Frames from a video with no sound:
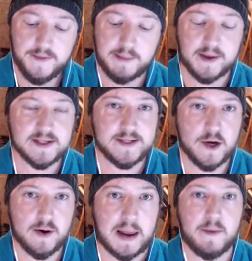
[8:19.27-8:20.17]
The
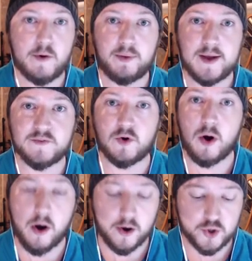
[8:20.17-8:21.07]
Musketeer can be replaced
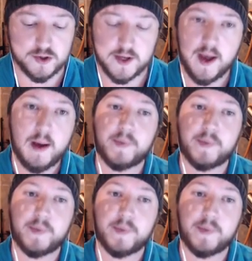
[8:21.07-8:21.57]
for Archers,